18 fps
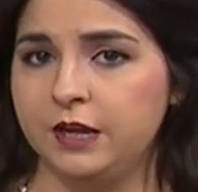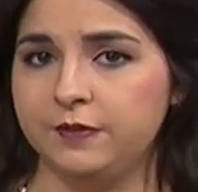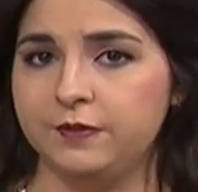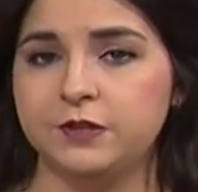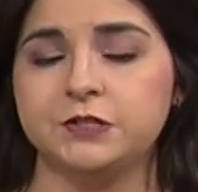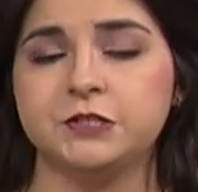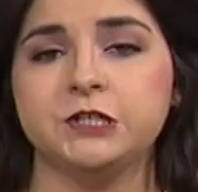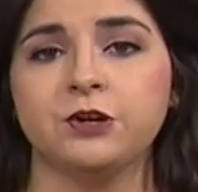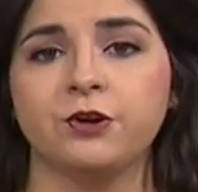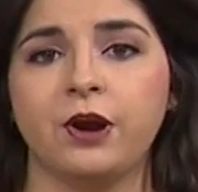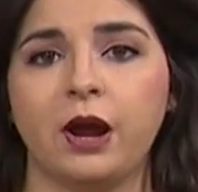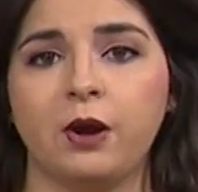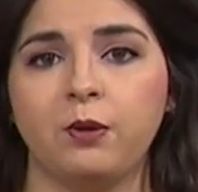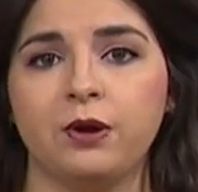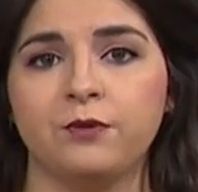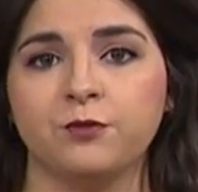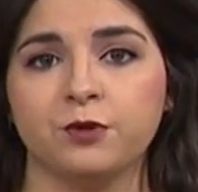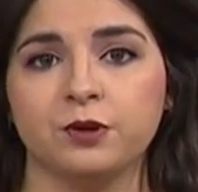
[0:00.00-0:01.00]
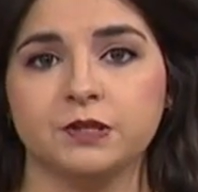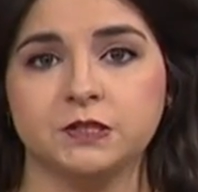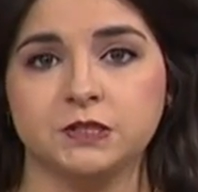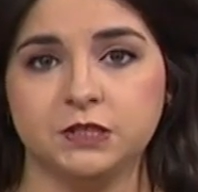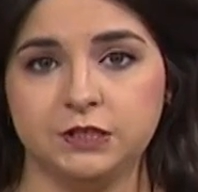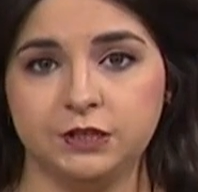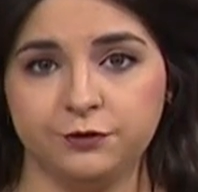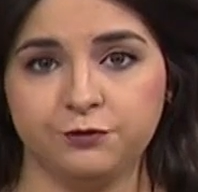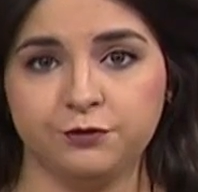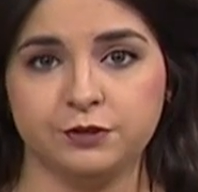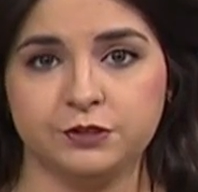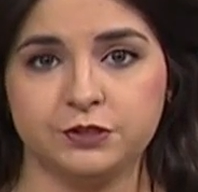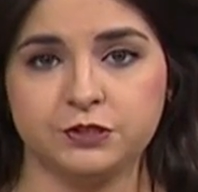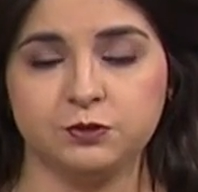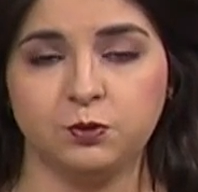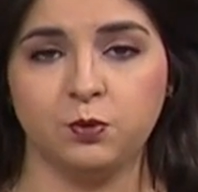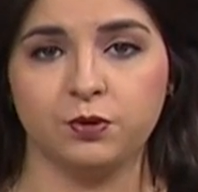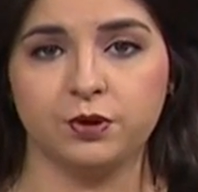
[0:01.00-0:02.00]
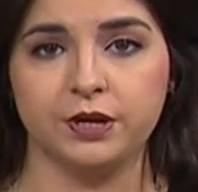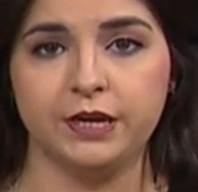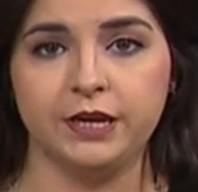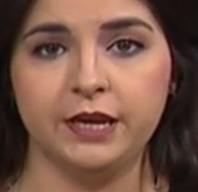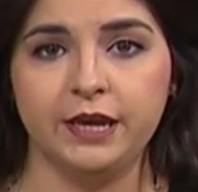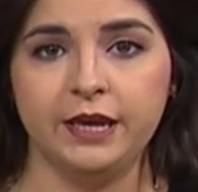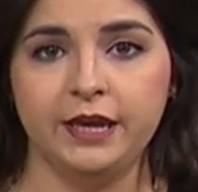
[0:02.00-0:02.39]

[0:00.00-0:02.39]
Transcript: This year, however, it's a different story.